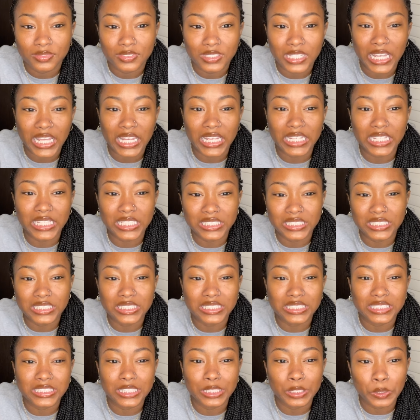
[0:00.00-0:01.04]
at least
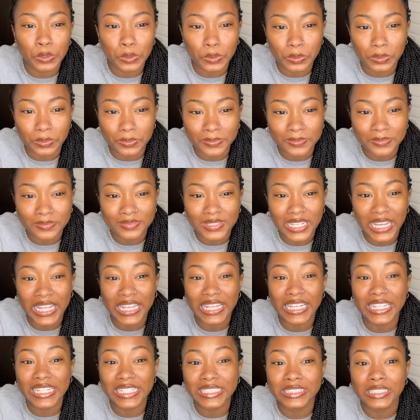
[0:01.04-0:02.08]
two, at
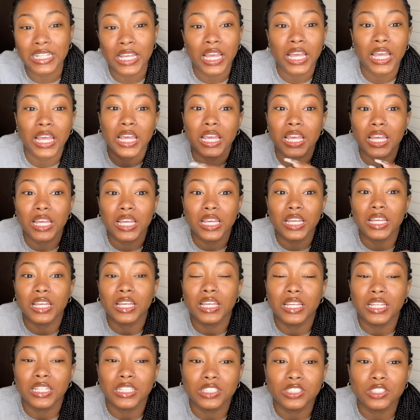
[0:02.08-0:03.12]
least
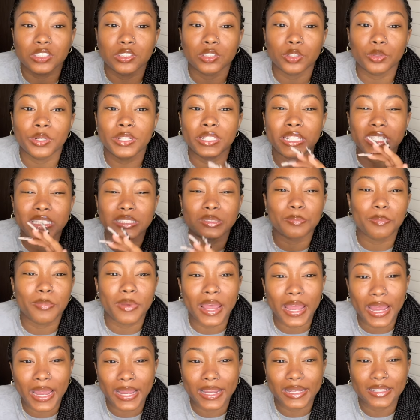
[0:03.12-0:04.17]
three is
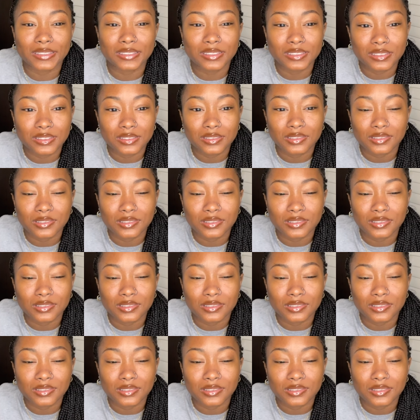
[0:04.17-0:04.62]
max.